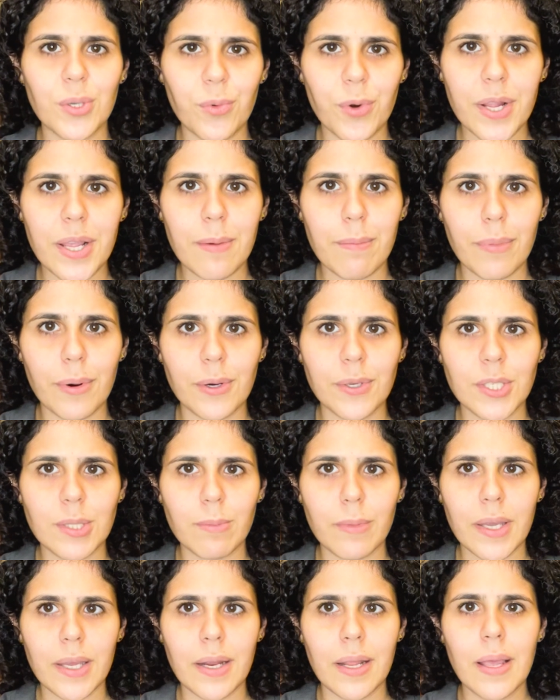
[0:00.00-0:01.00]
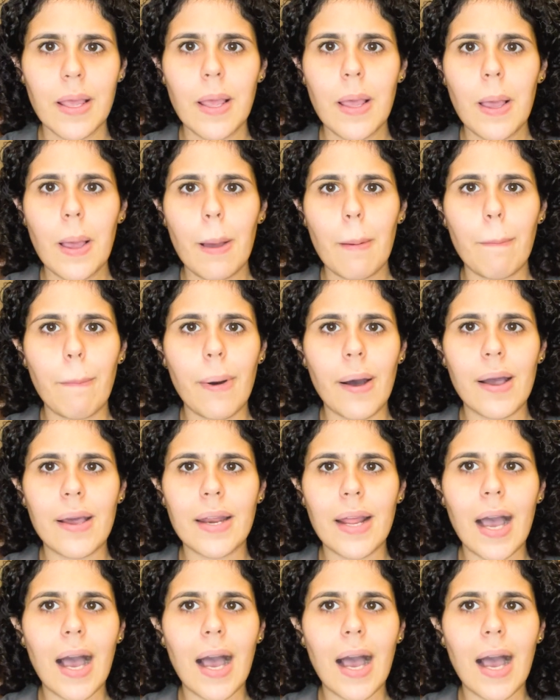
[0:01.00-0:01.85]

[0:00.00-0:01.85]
reimbursement. But